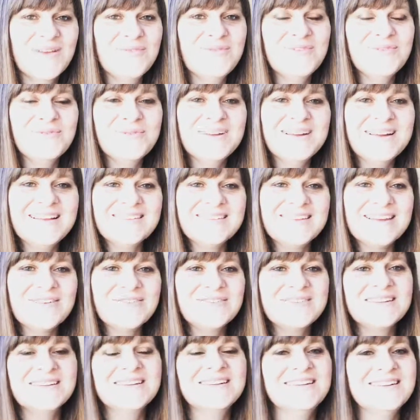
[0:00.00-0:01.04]
I've just realised how
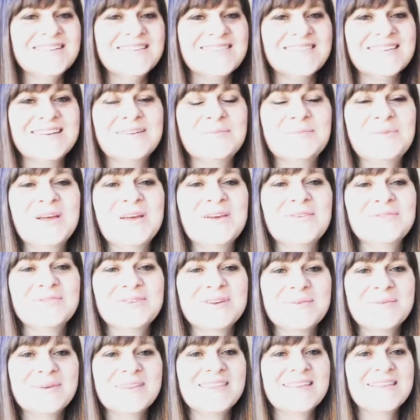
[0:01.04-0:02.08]
ridiculous it is that I'm live
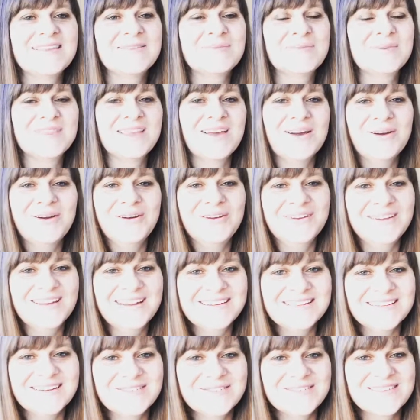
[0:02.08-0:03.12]
streaming this, but the whole
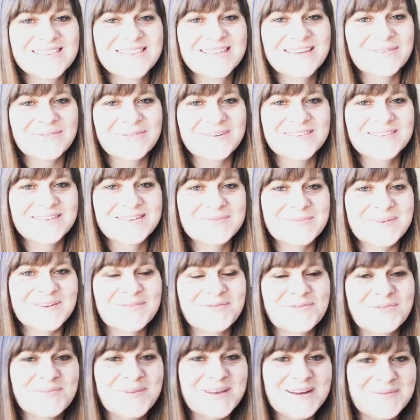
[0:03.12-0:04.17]
idea originally was
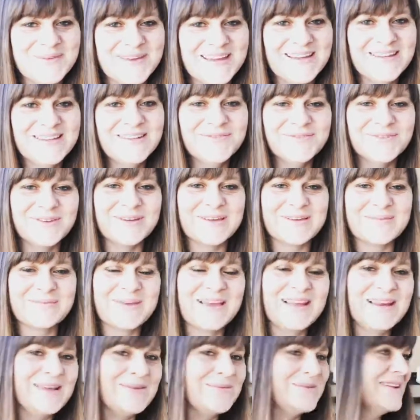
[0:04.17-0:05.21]
for me to be interviewing
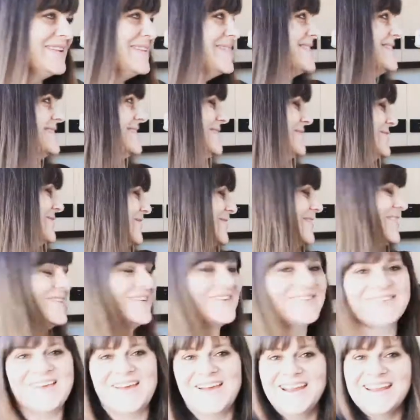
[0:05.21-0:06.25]
Melly, but it's just all so
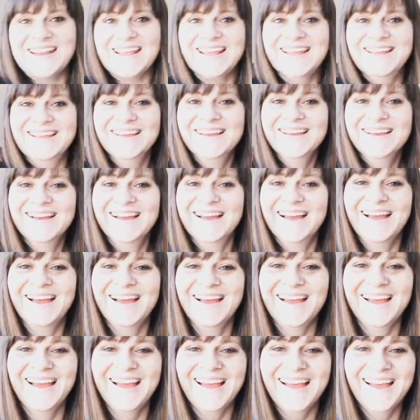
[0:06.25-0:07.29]
exciting.
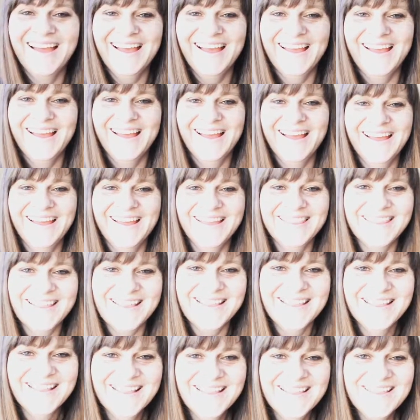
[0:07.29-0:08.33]

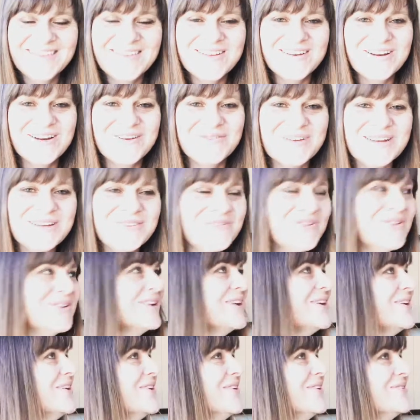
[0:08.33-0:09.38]
There's not a lot of interviewing
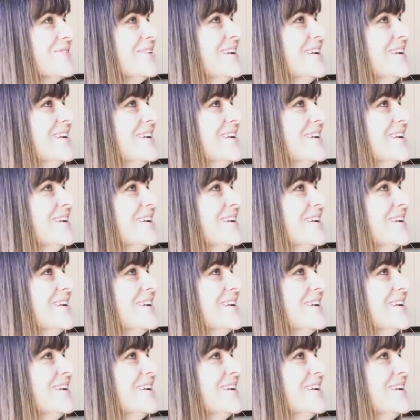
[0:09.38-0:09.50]
going on,